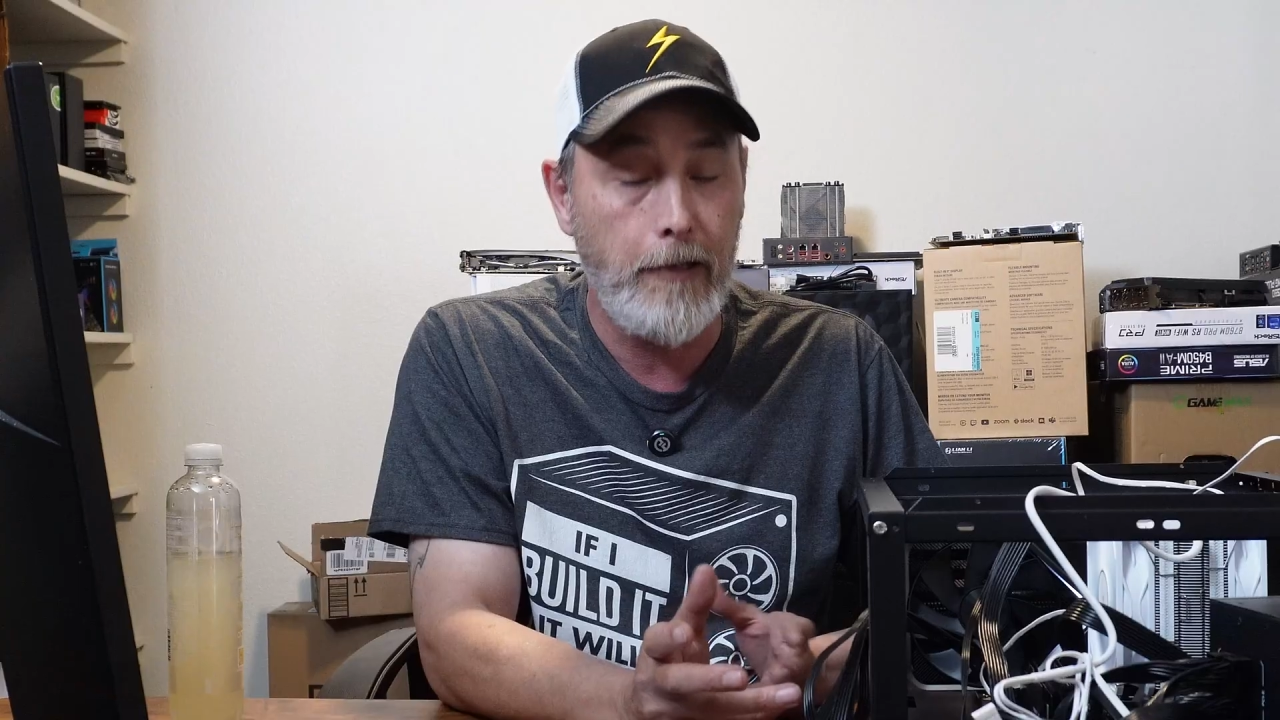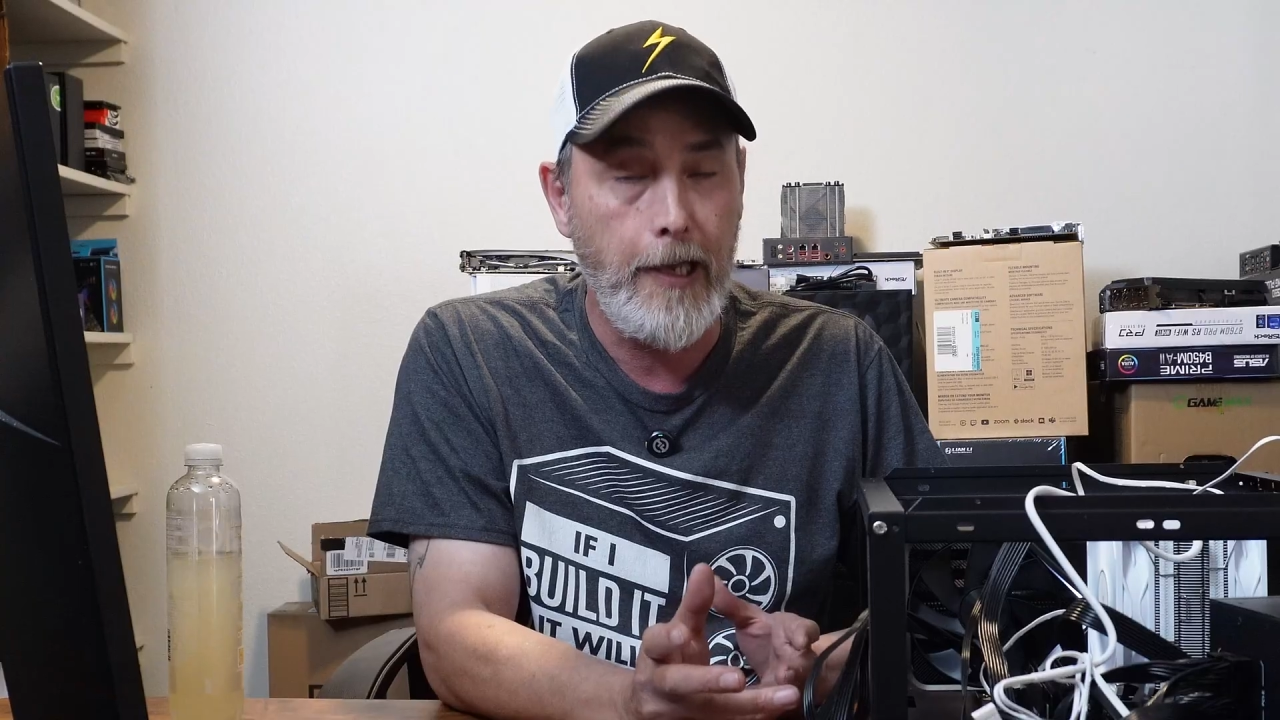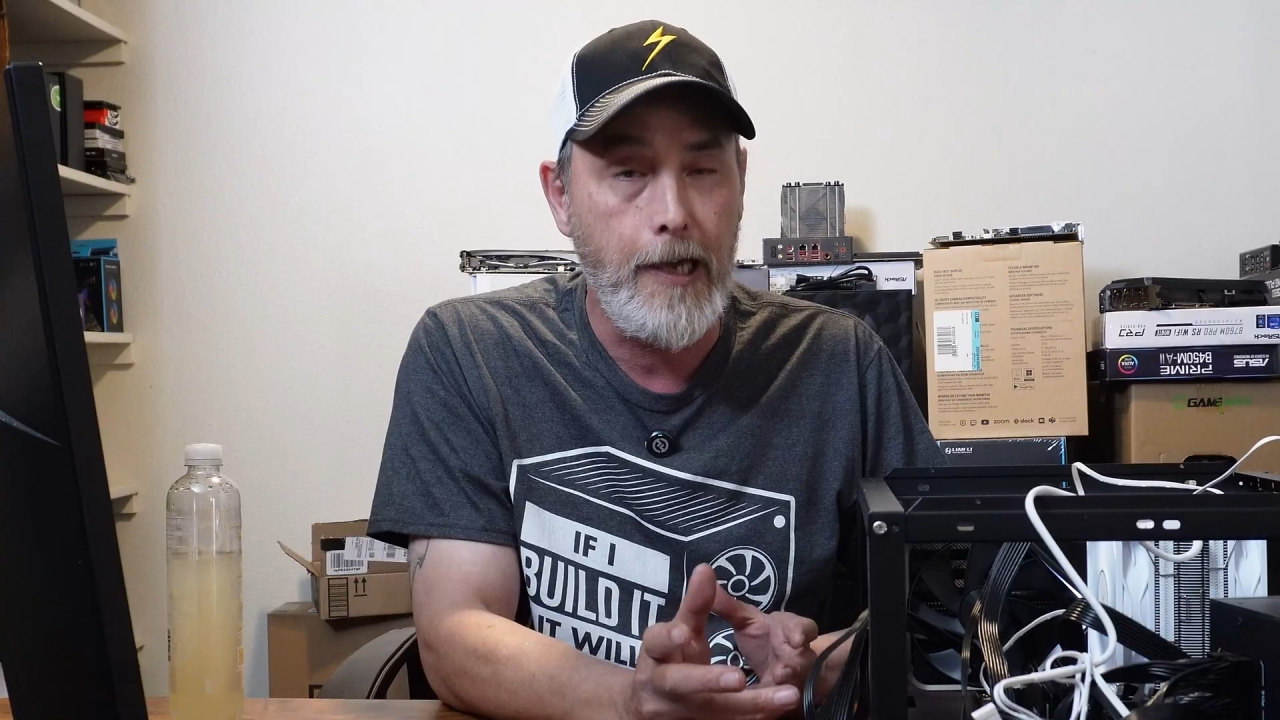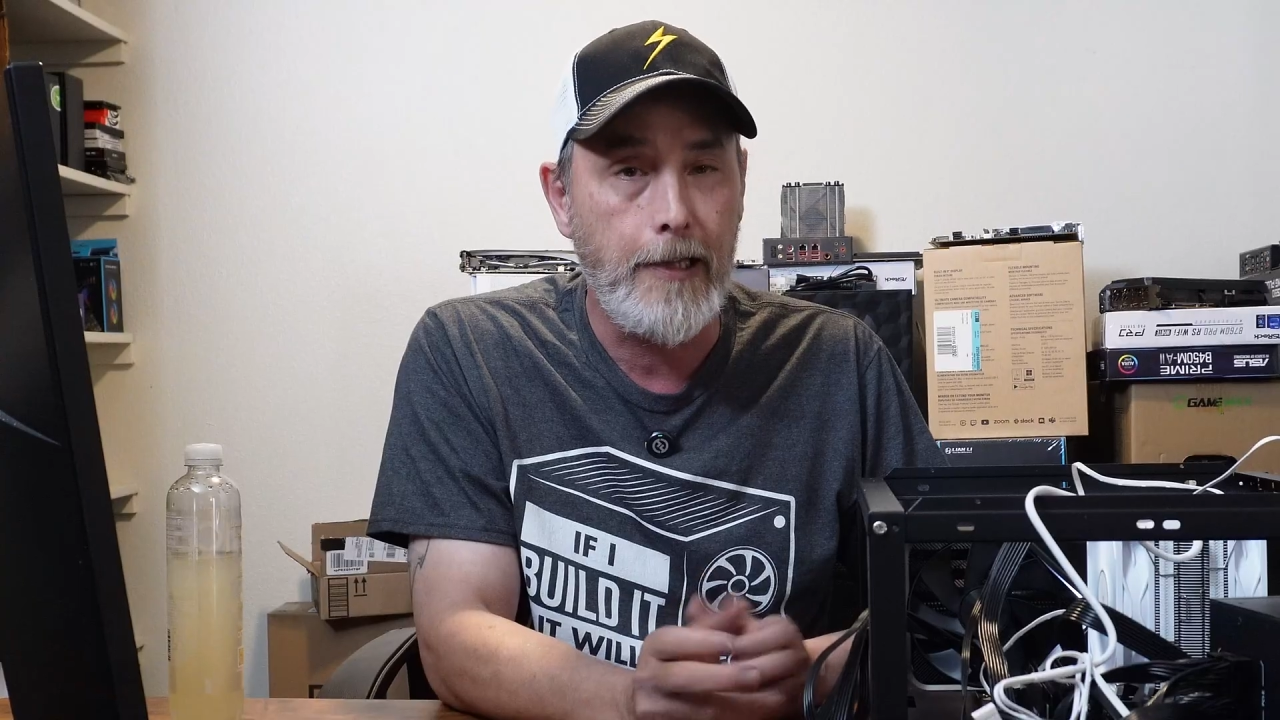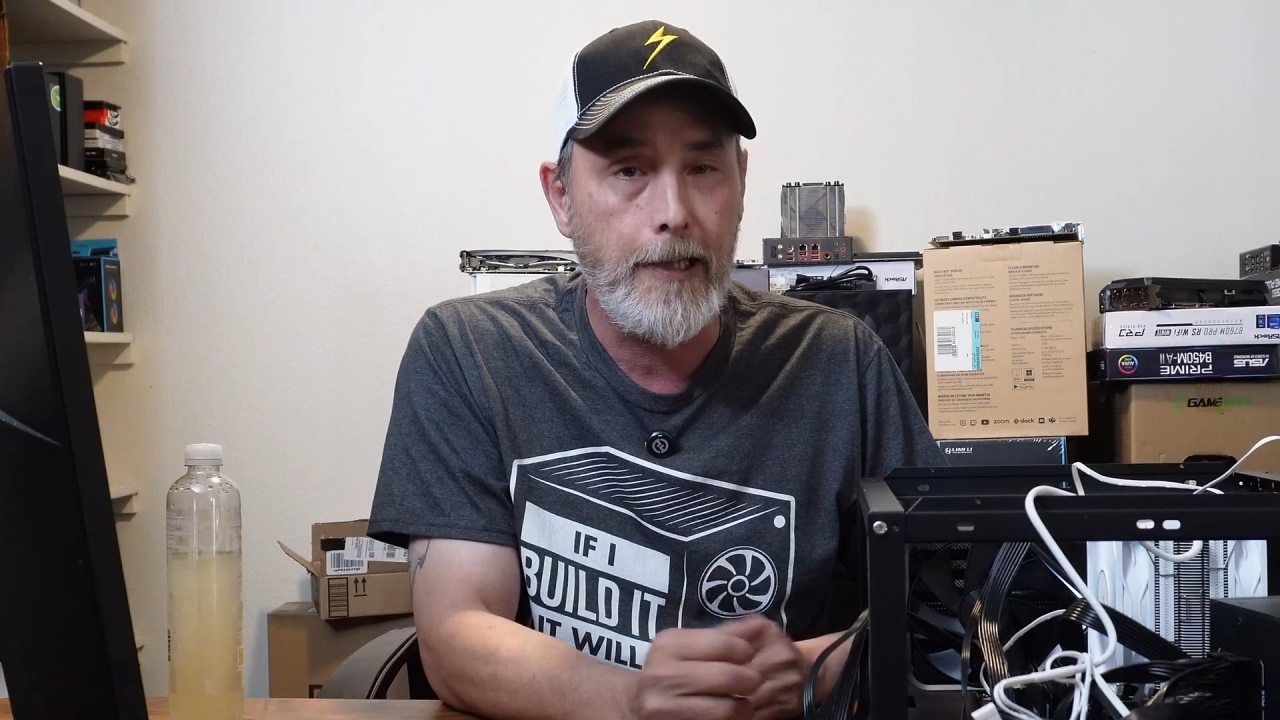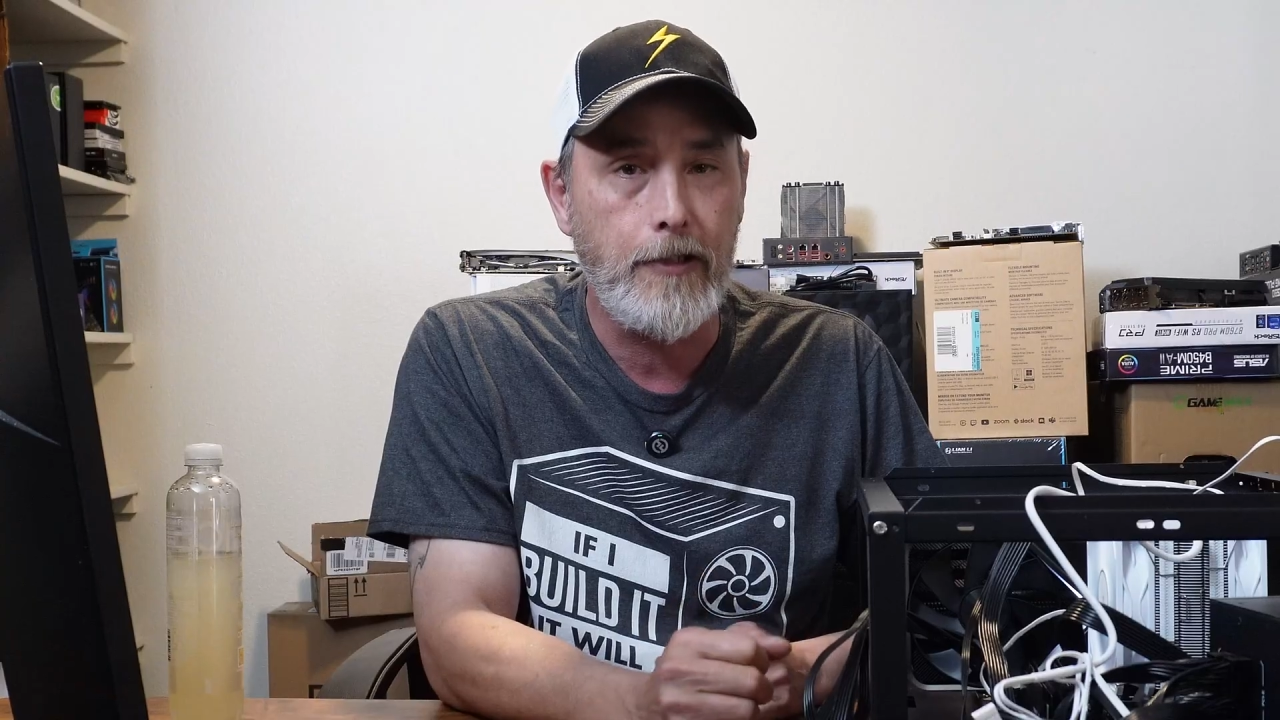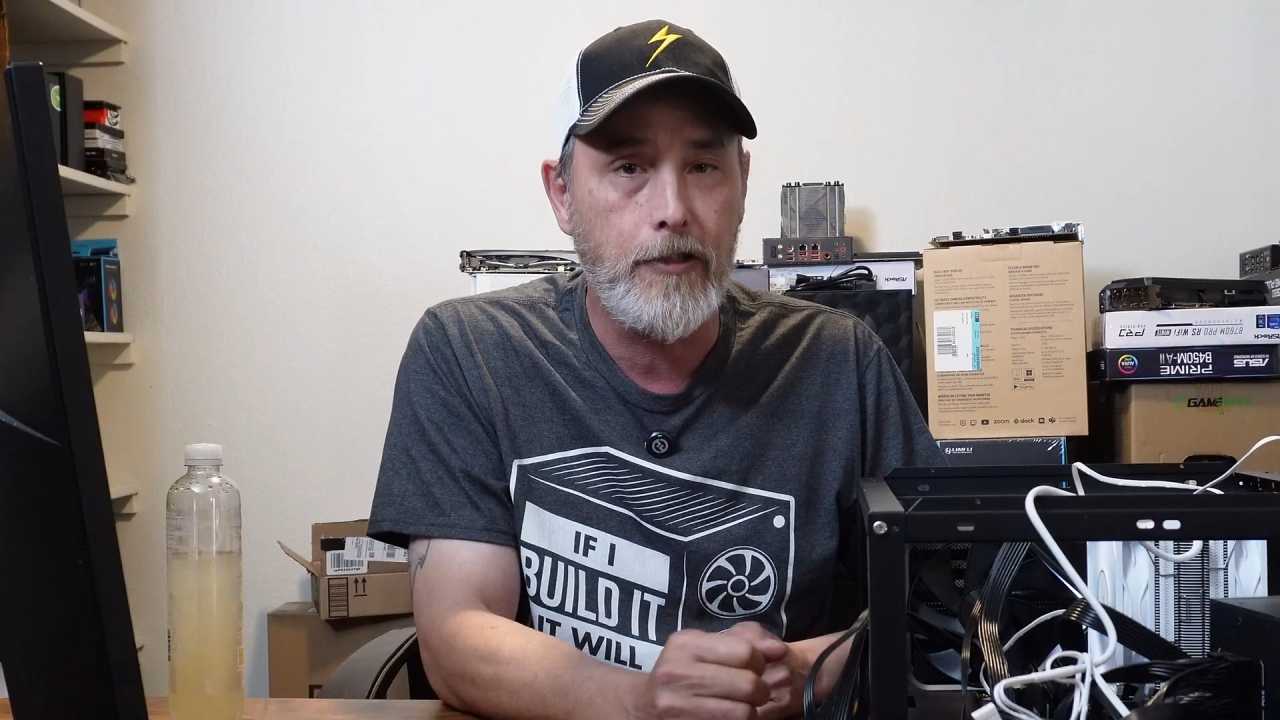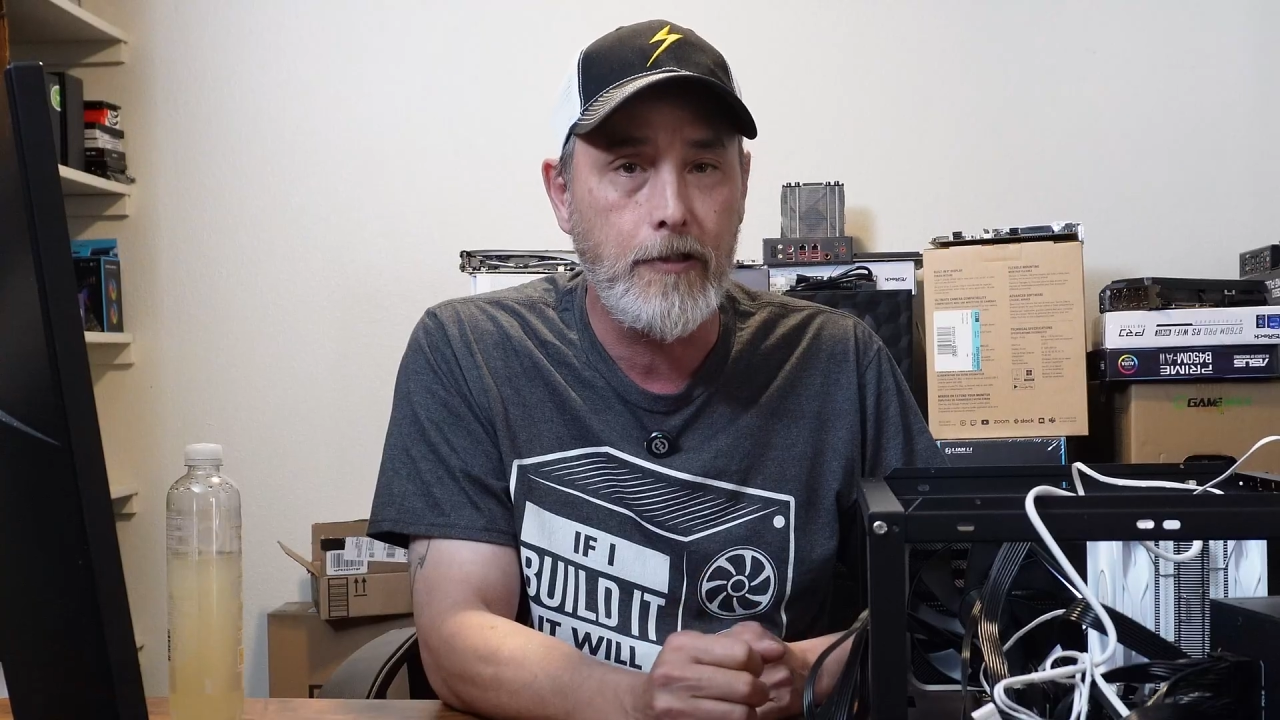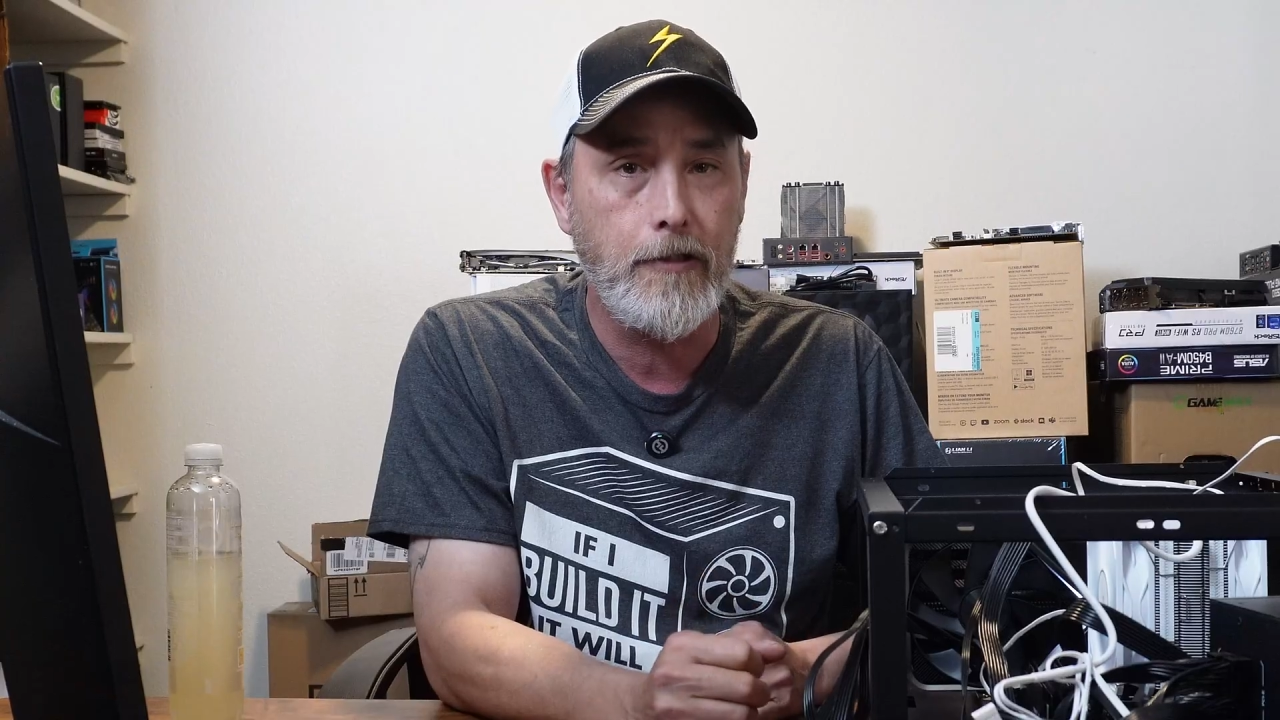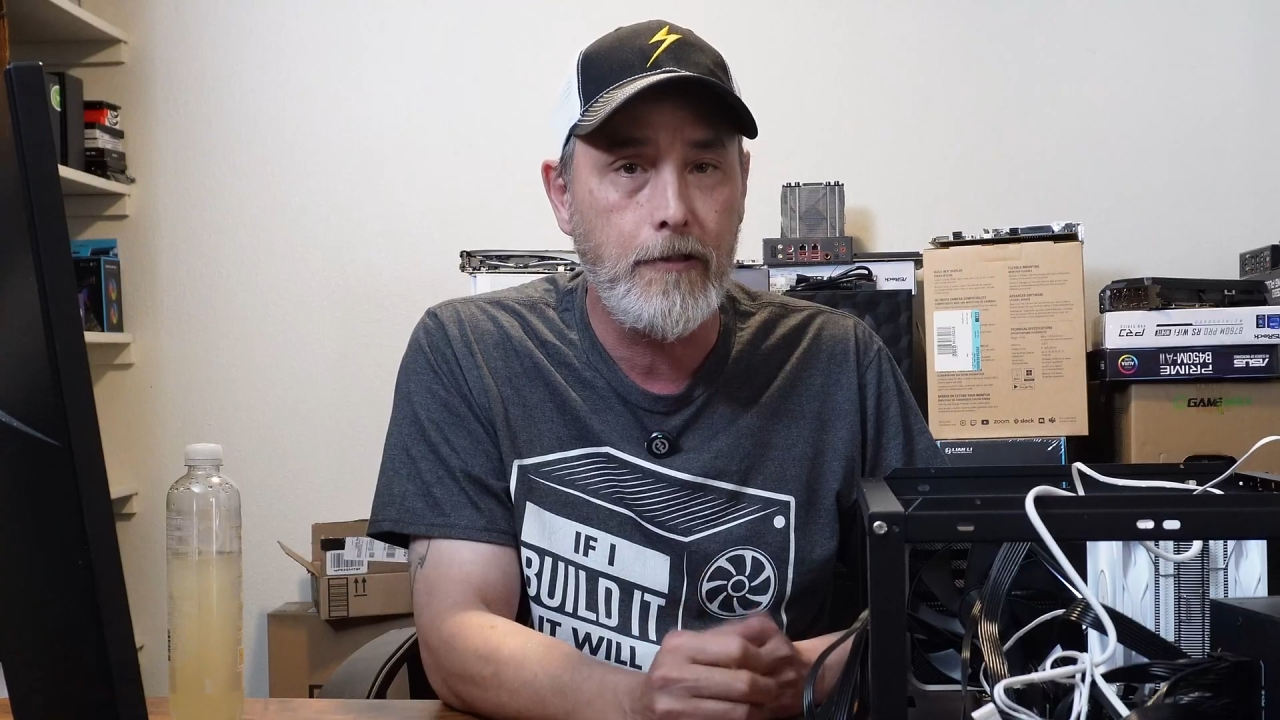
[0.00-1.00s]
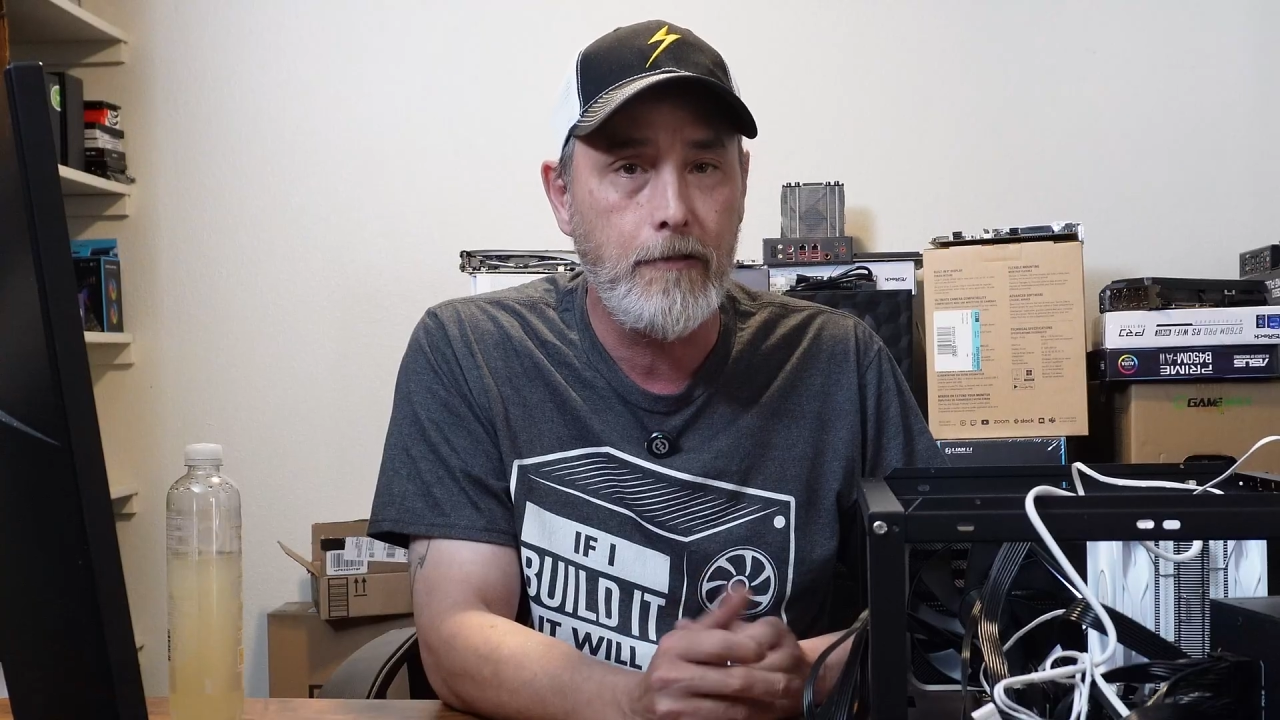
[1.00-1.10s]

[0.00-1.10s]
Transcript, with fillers: Yeah, that's,